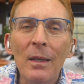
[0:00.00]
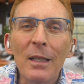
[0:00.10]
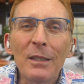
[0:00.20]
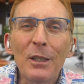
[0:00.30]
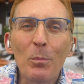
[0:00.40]

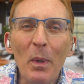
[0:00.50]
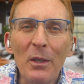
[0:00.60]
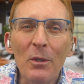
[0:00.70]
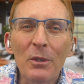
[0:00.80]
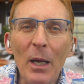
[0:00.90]
This has
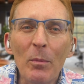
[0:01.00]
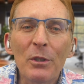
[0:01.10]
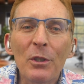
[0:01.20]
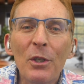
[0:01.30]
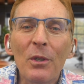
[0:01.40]
been your
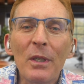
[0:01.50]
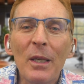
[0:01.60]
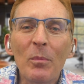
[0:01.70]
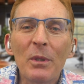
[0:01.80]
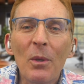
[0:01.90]
Cybersecurity
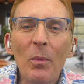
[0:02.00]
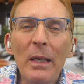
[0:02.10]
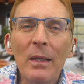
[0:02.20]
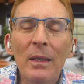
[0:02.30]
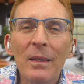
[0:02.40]
Tips of the
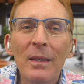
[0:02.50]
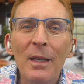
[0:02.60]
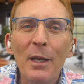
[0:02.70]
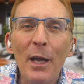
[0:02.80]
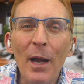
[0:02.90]
Week.
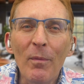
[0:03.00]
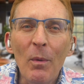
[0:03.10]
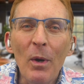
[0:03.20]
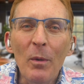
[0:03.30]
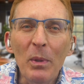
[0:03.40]

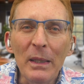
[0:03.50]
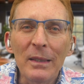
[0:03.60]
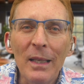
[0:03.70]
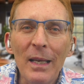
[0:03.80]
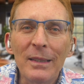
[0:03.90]
Everyone,
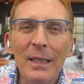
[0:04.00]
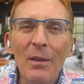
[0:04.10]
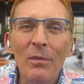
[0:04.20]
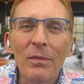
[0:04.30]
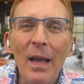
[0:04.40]
please stay
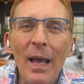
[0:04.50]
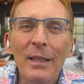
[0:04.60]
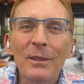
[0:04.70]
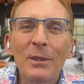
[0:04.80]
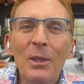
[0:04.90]
safe
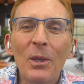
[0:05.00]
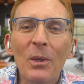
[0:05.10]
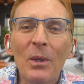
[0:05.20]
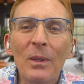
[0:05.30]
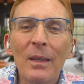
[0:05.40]
and
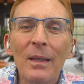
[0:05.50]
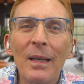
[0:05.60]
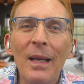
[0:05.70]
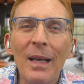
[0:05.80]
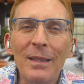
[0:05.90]
secure
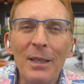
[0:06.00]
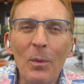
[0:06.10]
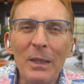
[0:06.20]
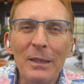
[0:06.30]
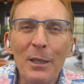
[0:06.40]

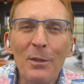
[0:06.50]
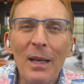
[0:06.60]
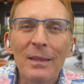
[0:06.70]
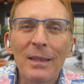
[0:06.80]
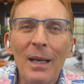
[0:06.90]
until we see you
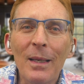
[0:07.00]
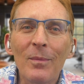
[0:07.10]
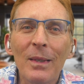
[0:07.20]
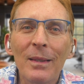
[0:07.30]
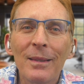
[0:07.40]
next
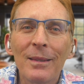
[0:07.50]
time.